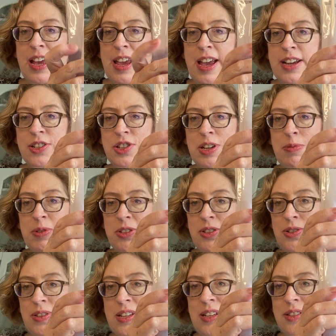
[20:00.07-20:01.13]
I actually will
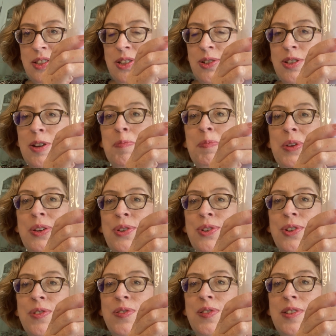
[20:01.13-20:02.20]
do these too. They're
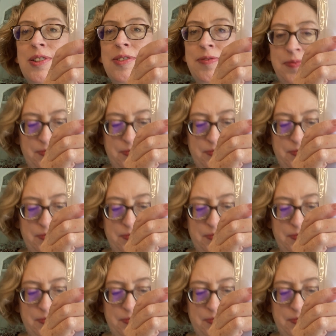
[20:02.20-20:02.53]
beautiful.